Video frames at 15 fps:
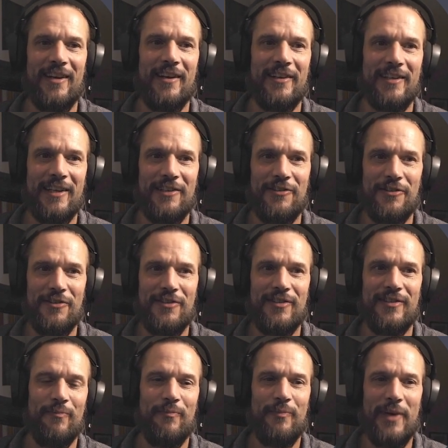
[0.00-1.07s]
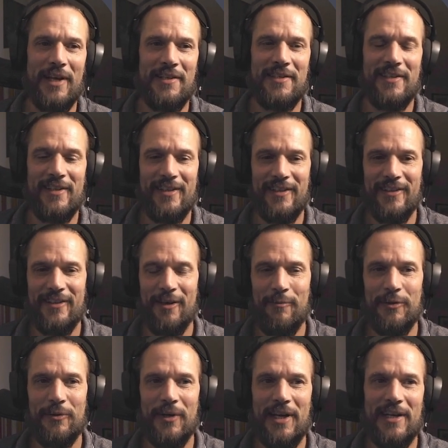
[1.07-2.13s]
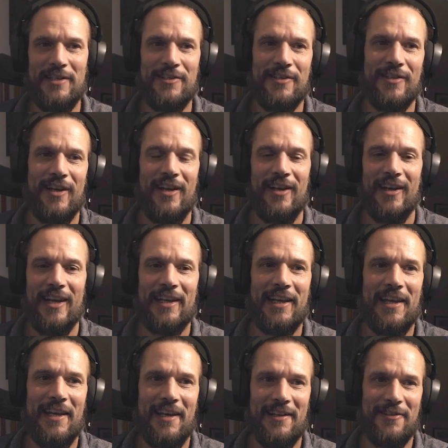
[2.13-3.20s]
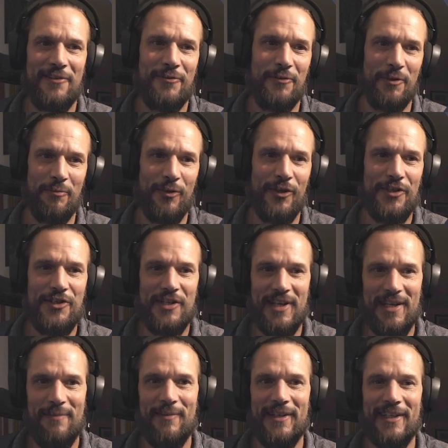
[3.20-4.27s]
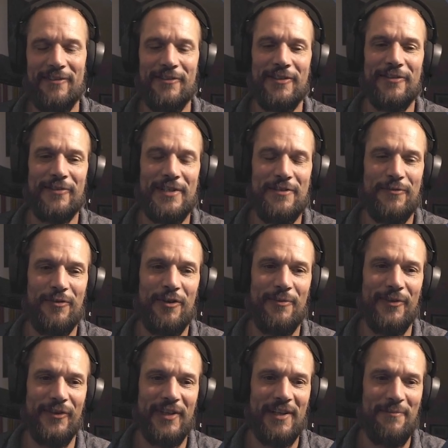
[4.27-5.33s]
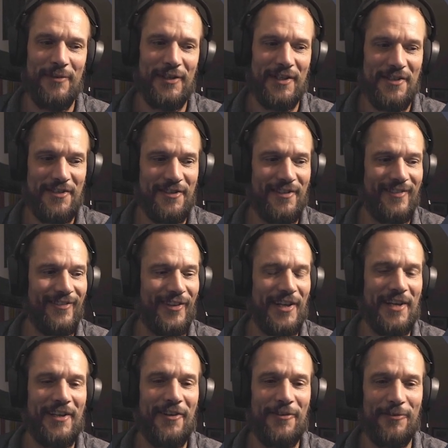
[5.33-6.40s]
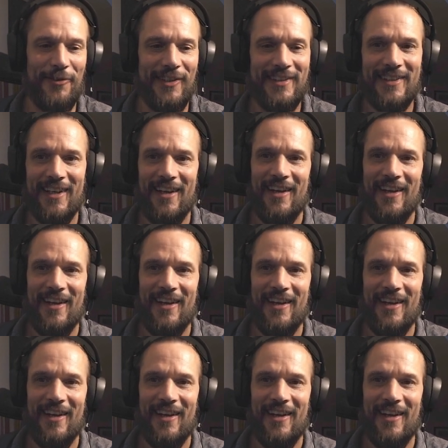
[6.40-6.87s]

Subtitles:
can just paste the WH like I had to the board shape and then do transform on that, but that's what I don't want.